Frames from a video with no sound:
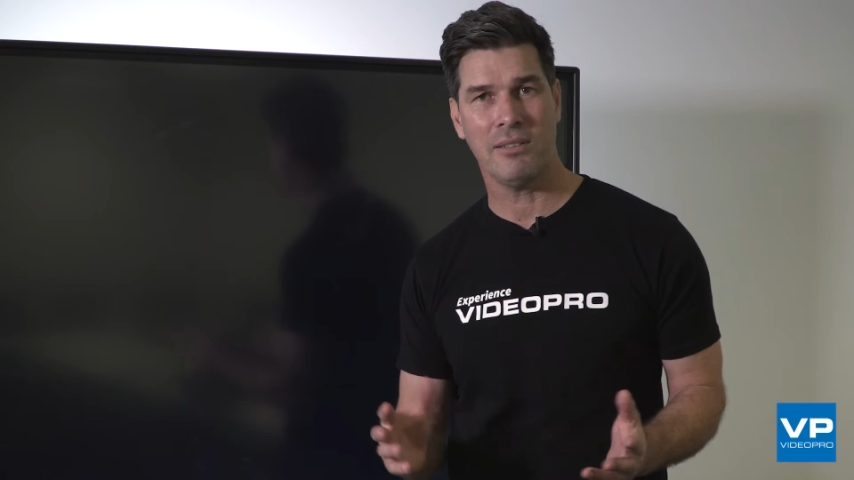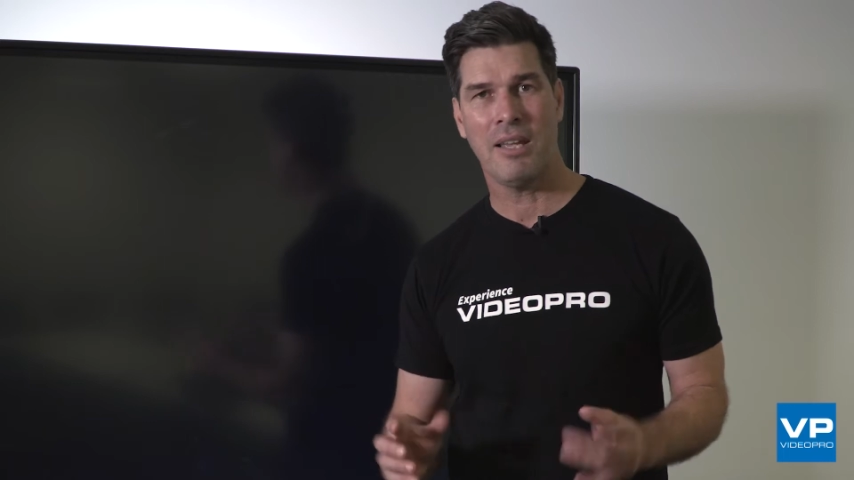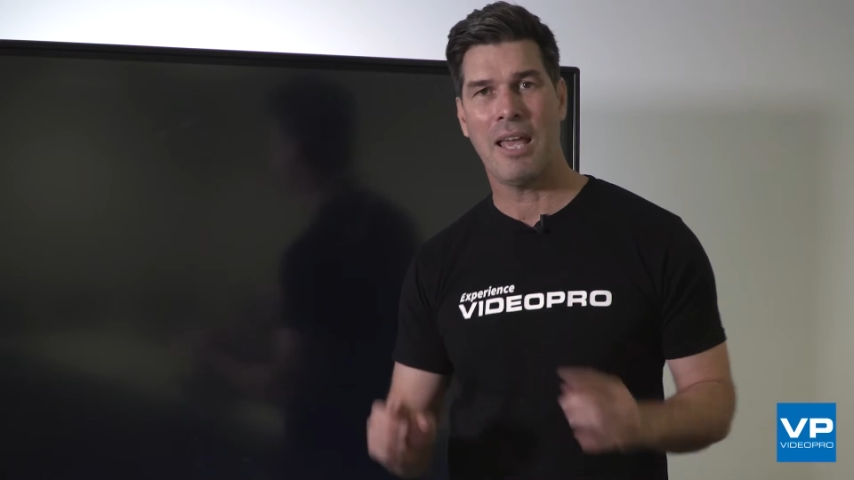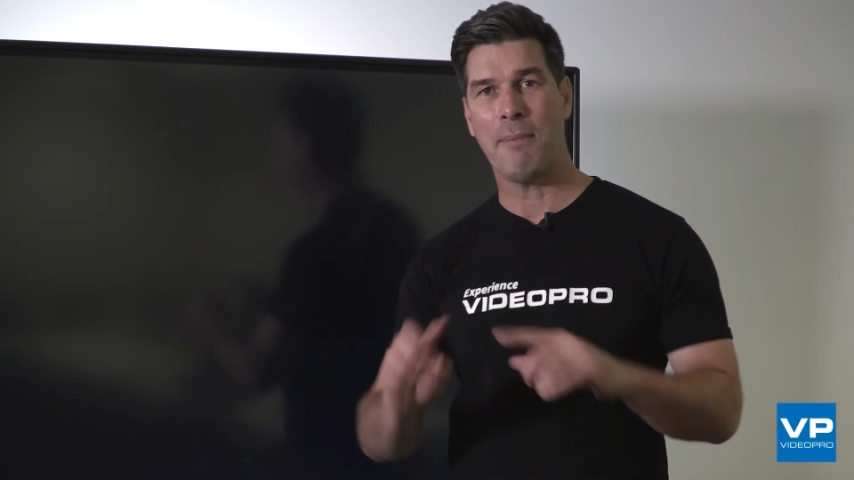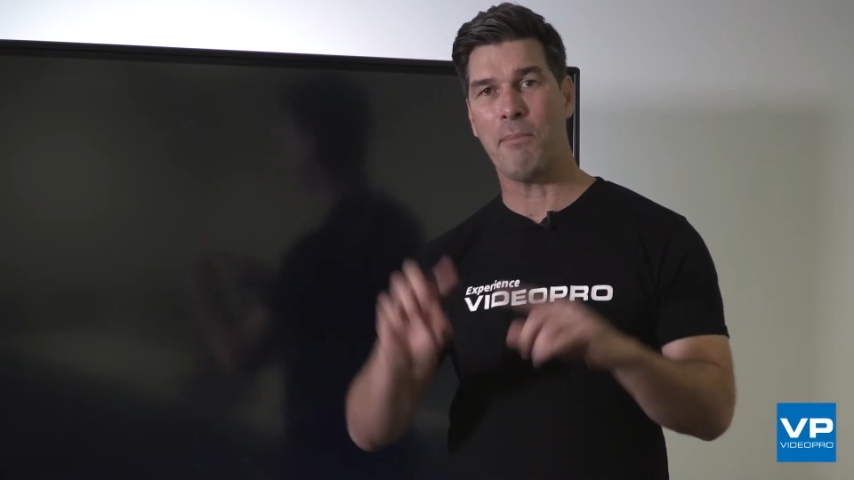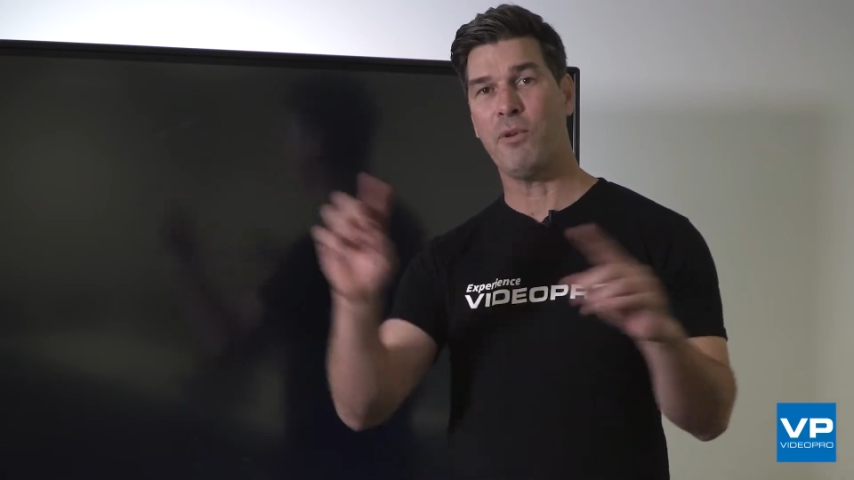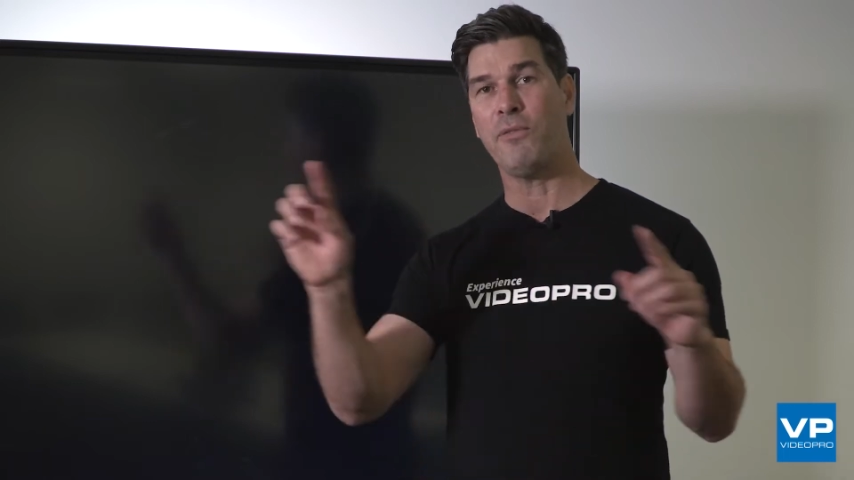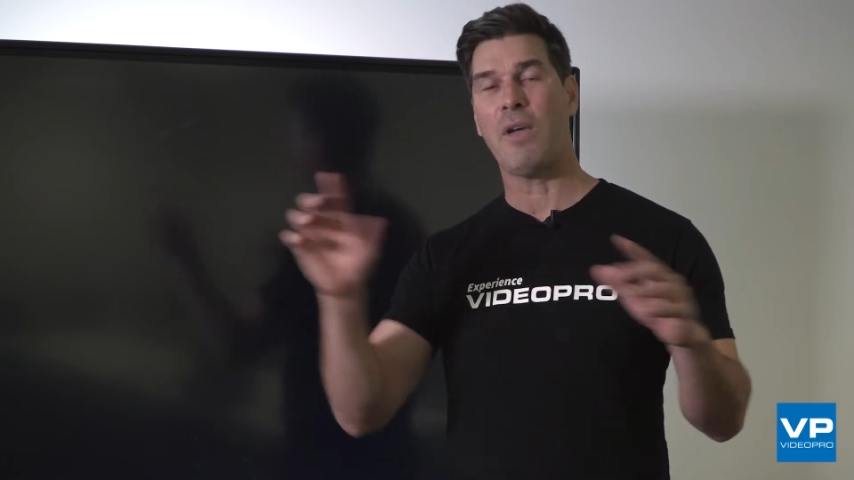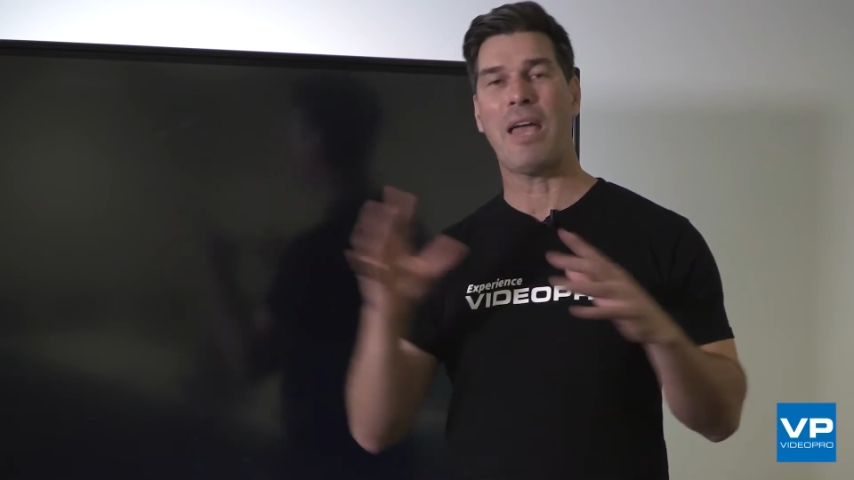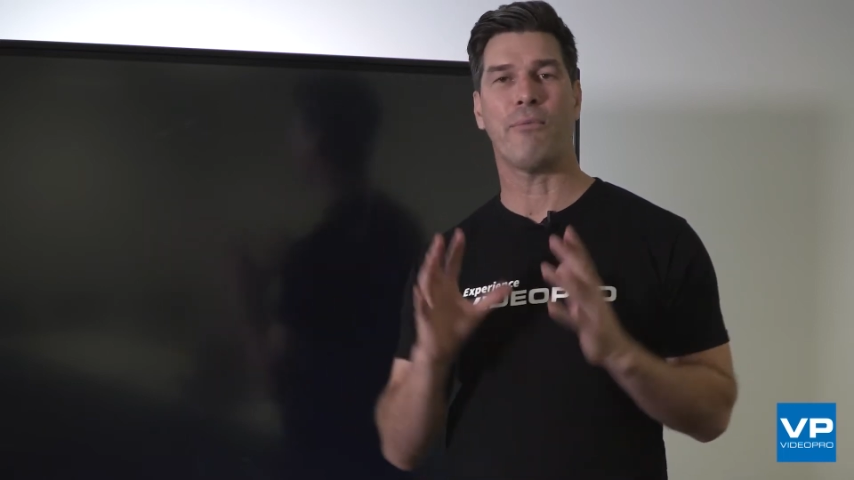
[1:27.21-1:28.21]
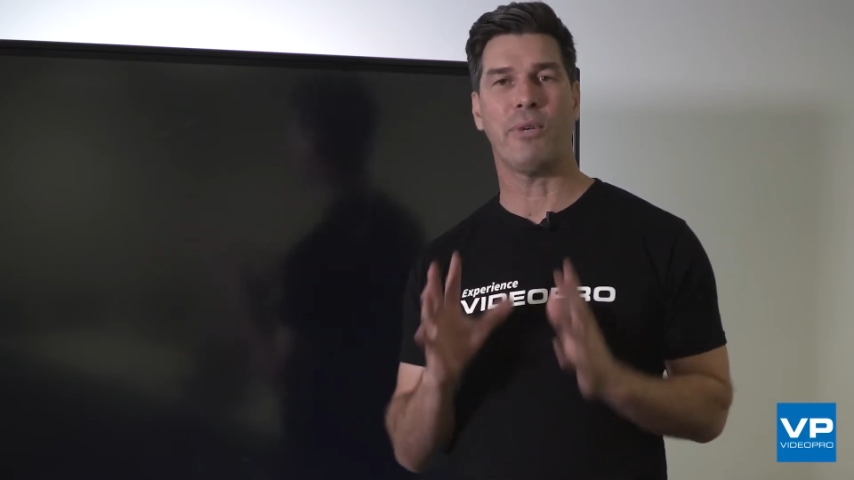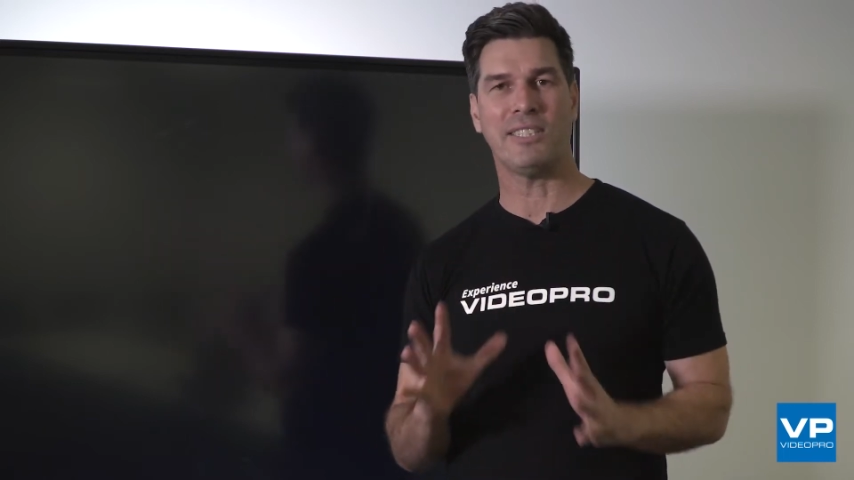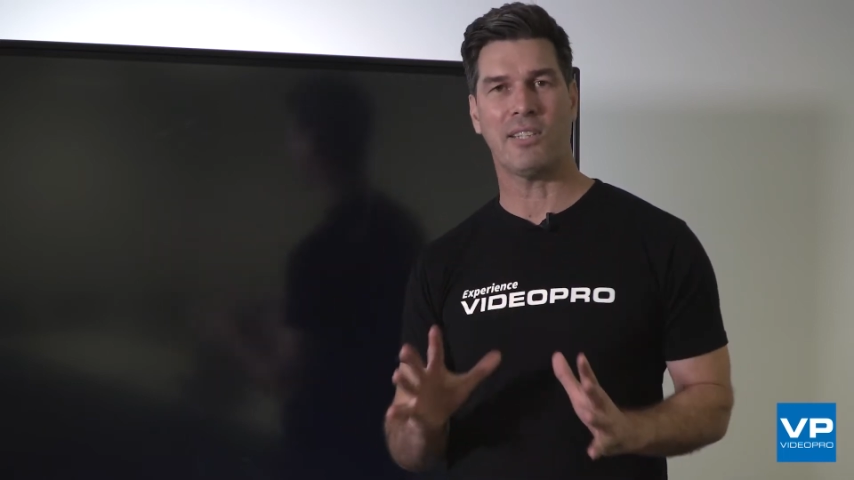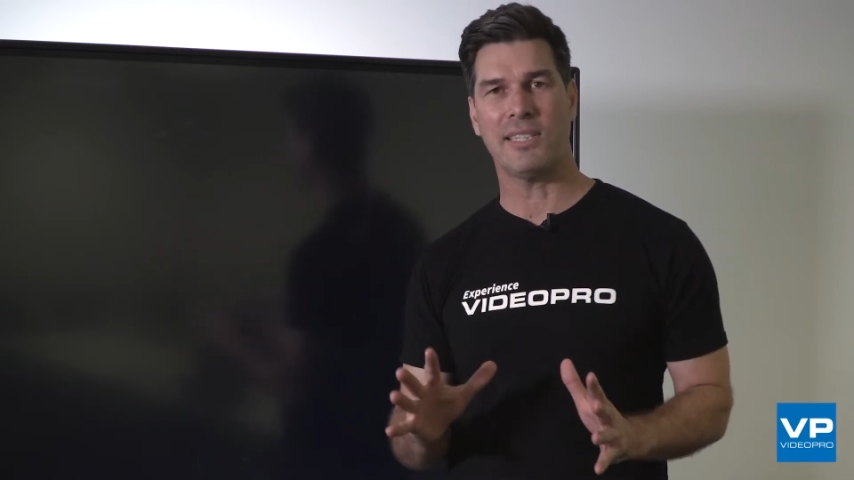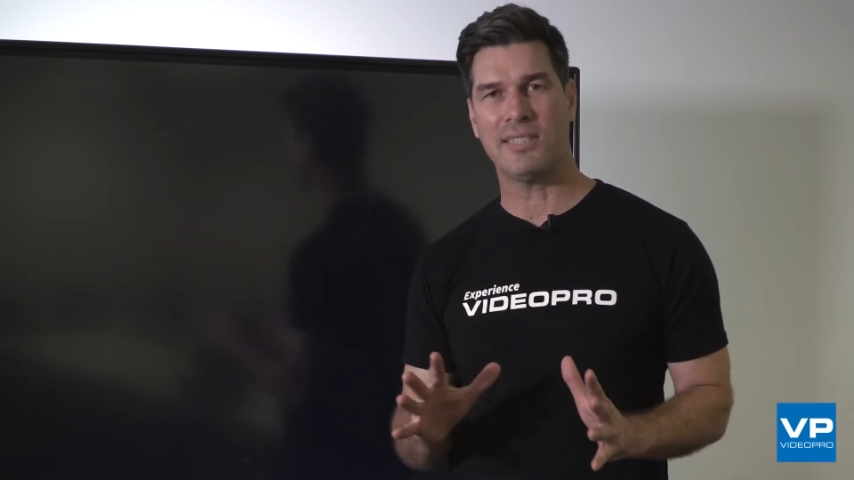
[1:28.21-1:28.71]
and move and resize